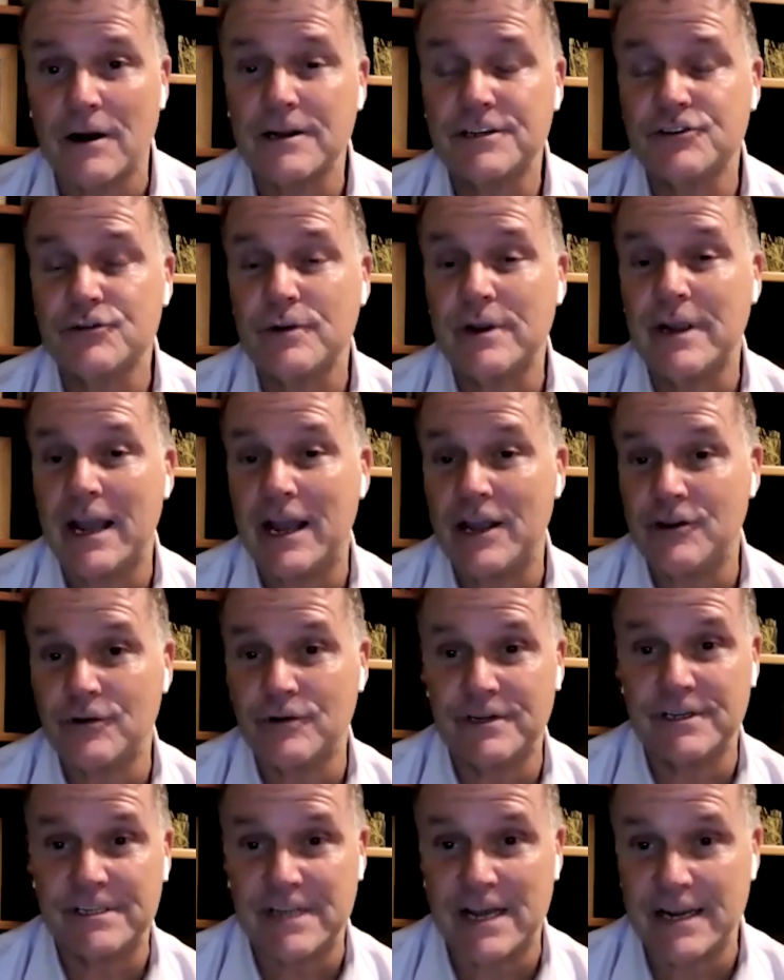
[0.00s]
artistry
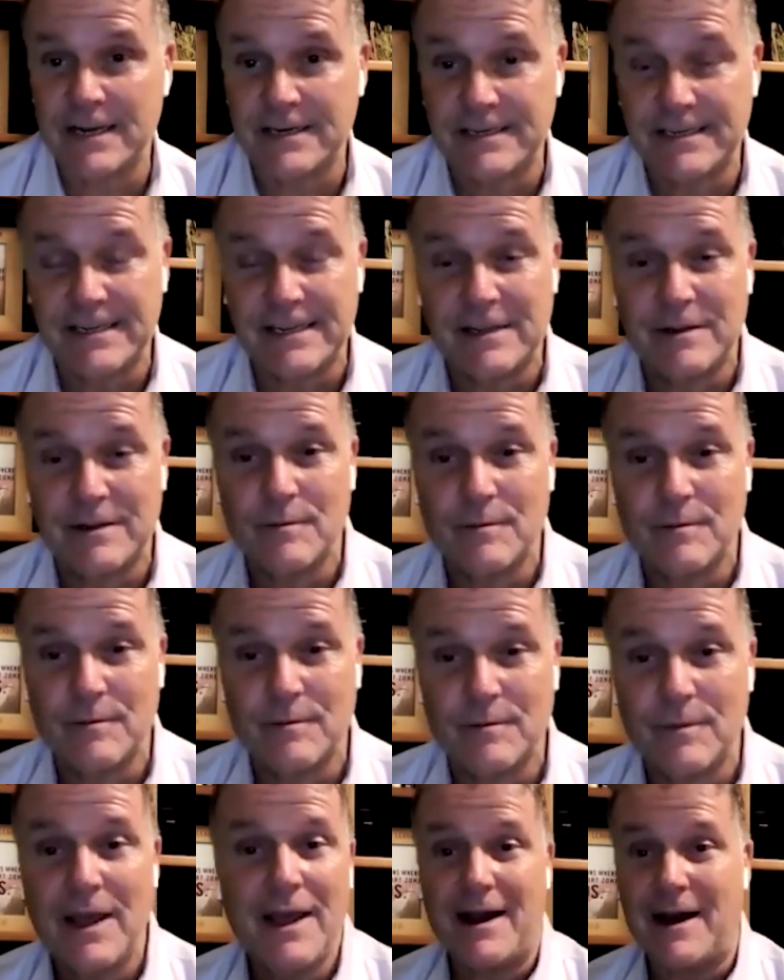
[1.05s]
and your design team
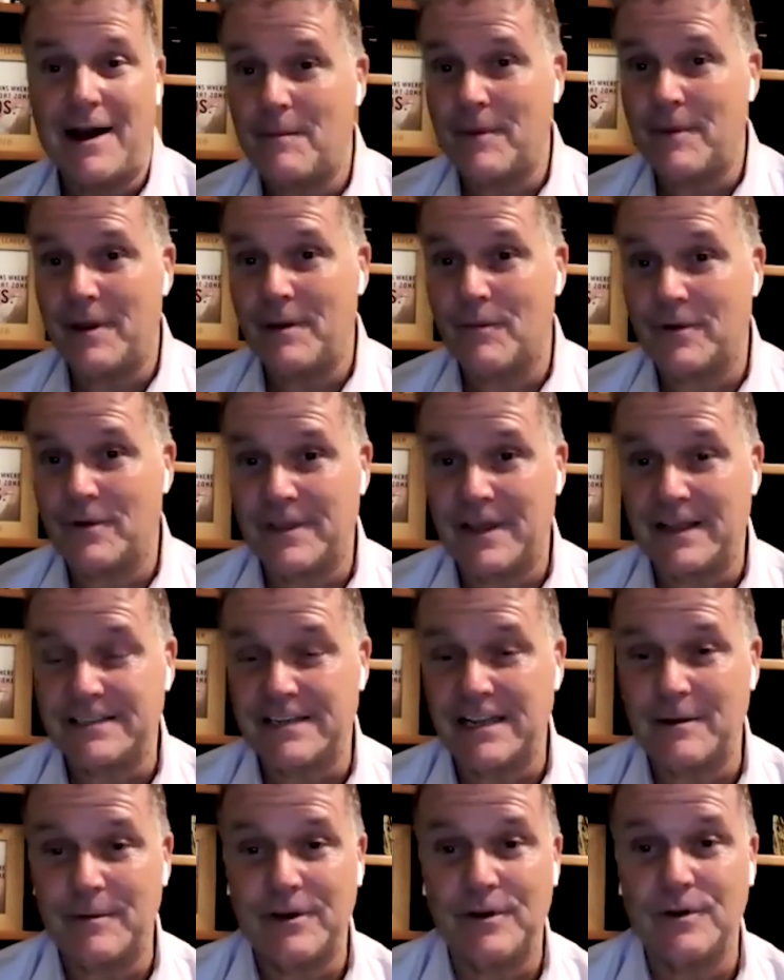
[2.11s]
and what
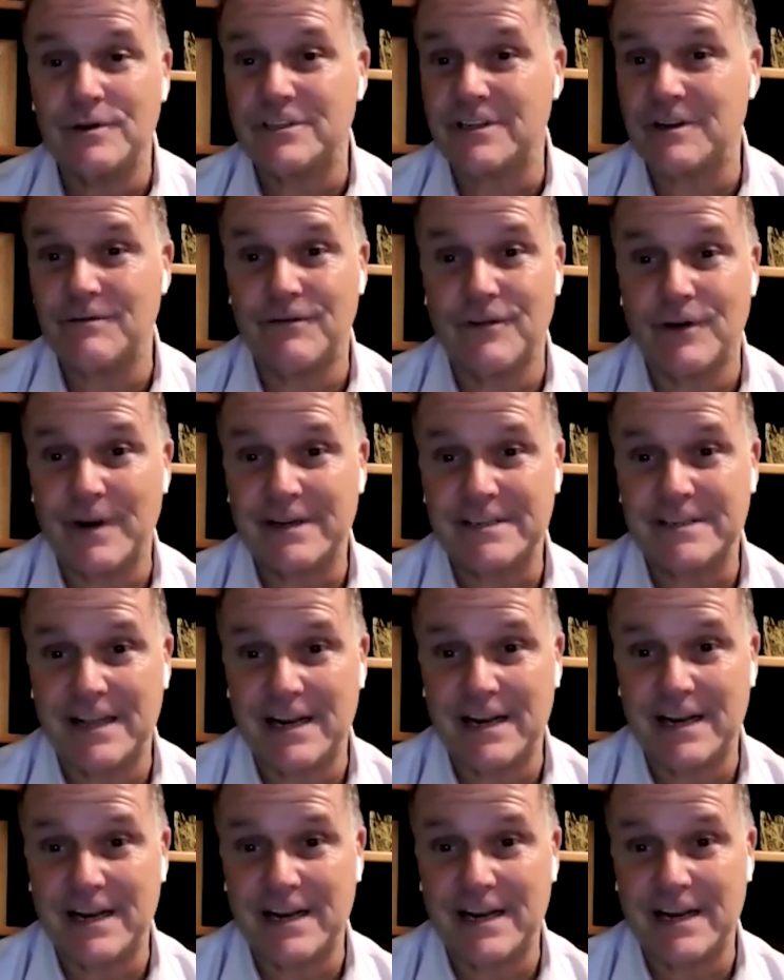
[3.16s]
that's going to be doing. So I'm very
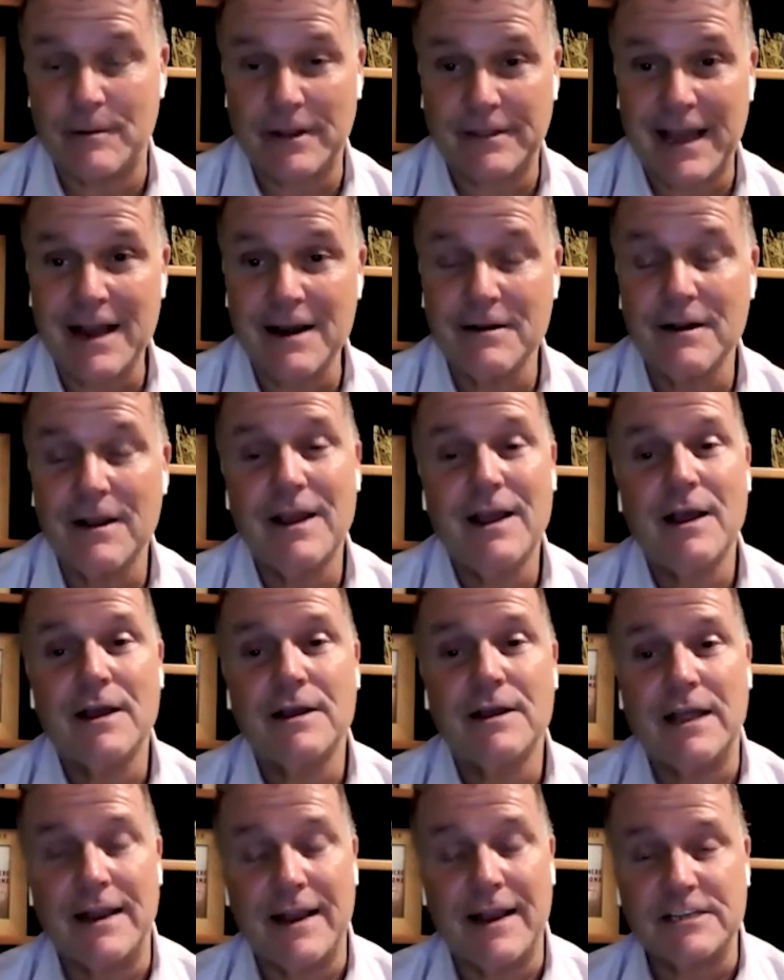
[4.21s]
excited about that.
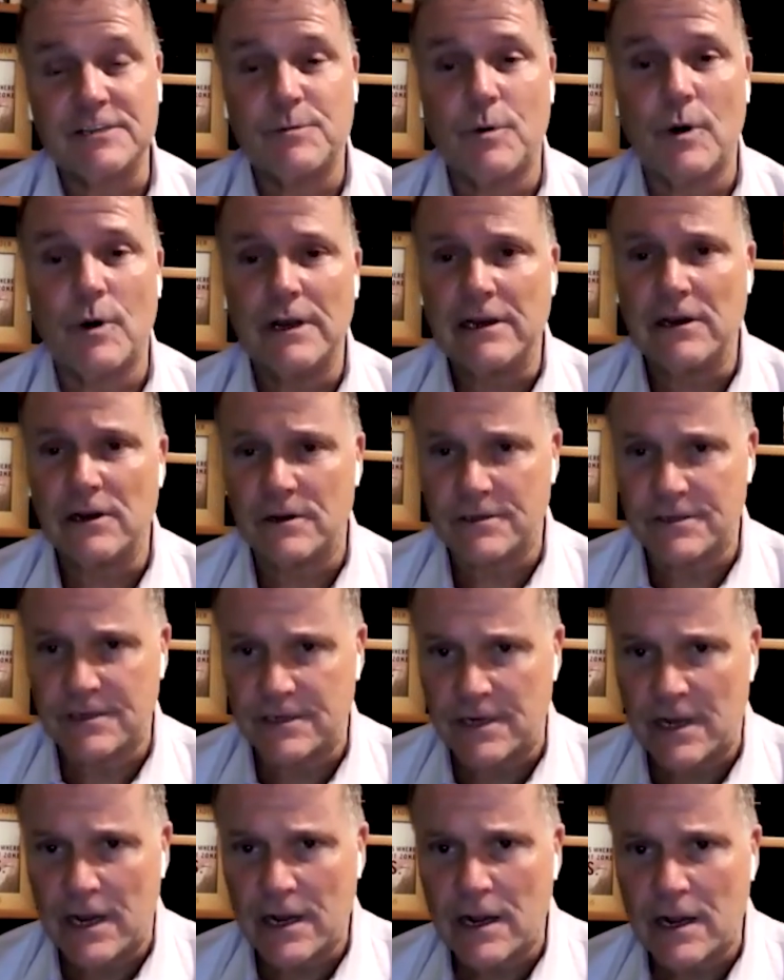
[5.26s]
And that's
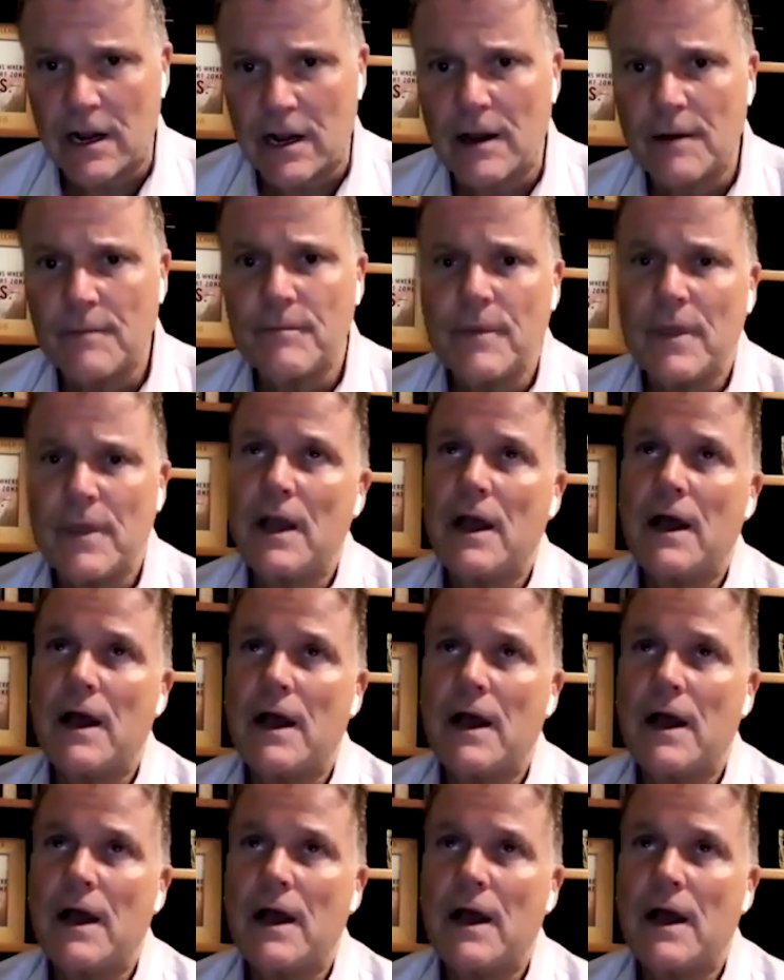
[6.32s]
paulandlarsen.com.